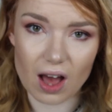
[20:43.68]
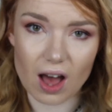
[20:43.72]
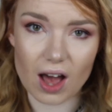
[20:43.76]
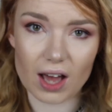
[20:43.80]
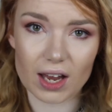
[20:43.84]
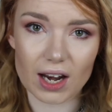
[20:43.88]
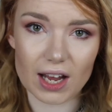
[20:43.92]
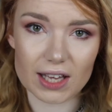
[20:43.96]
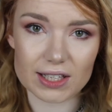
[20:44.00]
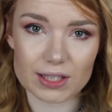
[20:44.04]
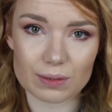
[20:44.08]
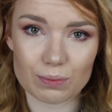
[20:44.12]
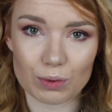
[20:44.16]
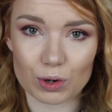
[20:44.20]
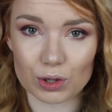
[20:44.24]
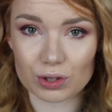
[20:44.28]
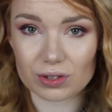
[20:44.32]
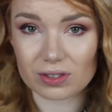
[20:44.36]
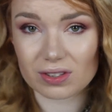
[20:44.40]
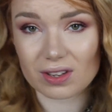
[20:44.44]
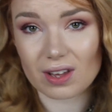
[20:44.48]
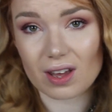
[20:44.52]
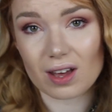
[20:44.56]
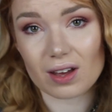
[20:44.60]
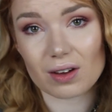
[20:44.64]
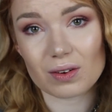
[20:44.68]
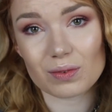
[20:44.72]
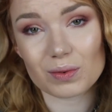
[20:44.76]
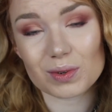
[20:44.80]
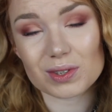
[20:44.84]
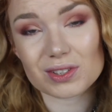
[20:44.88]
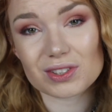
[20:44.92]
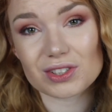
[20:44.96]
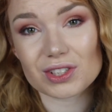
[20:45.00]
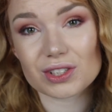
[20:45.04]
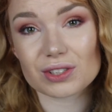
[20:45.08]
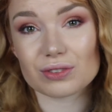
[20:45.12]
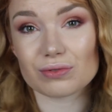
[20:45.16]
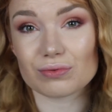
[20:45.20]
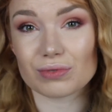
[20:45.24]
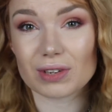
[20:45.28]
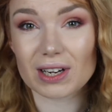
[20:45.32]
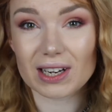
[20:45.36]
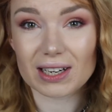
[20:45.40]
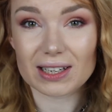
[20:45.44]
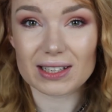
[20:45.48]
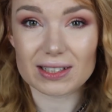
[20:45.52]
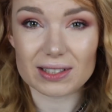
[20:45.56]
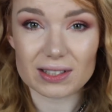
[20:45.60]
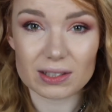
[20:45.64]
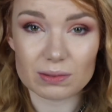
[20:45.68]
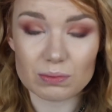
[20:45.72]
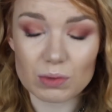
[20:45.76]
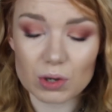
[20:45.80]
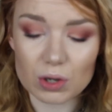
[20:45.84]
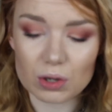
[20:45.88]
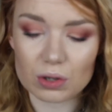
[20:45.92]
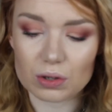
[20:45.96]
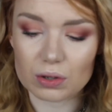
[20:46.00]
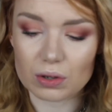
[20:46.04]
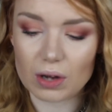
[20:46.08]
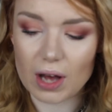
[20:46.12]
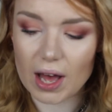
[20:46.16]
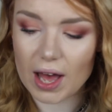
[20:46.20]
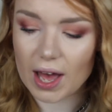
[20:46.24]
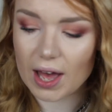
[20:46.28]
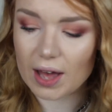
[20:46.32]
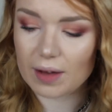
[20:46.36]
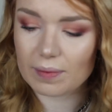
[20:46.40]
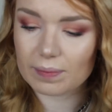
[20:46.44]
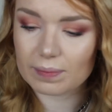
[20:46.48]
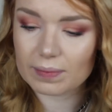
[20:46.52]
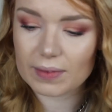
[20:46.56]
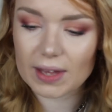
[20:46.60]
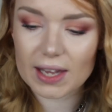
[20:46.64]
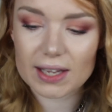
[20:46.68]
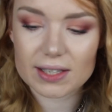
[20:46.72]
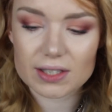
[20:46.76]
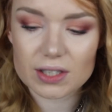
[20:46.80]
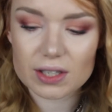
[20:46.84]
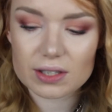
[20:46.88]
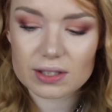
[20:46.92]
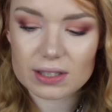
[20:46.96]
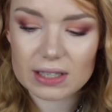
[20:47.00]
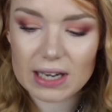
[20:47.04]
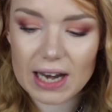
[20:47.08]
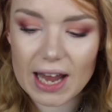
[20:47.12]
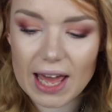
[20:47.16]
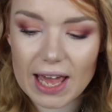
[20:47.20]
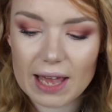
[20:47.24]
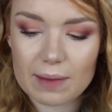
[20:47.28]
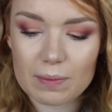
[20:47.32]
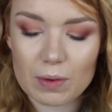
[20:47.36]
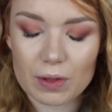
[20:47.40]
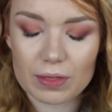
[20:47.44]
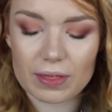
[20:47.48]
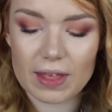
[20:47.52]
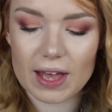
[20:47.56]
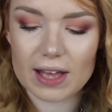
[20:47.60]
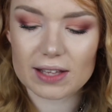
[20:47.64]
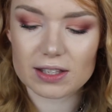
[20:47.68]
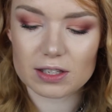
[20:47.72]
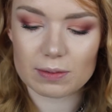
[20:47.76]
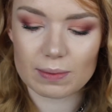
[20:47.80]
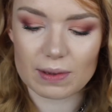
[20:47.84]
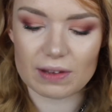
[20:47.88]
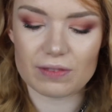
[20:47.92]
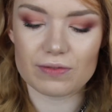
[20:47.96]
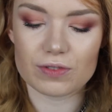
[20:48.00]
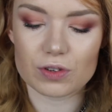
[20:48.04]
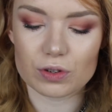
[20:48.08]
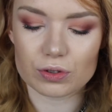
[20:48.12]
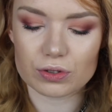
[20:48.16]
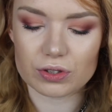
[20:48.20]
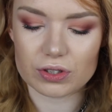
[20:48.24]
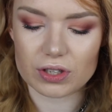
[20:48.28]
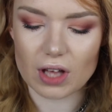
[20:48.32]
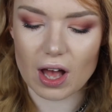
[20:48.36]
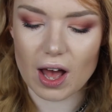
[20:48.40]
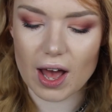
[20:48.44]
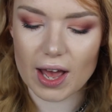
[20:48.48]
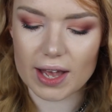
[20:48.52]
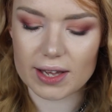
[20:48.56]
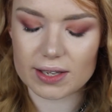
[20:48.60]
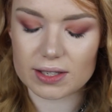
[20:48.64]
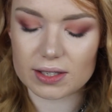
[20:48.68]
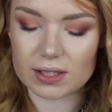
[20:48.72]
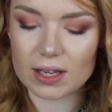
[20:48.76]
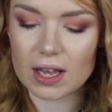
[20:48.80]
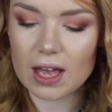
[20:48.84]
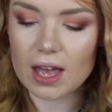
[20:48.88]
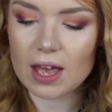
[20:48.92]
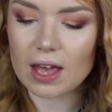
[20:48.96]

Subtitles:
Highlighter bronzer was just really small. It does claim on there to be full size.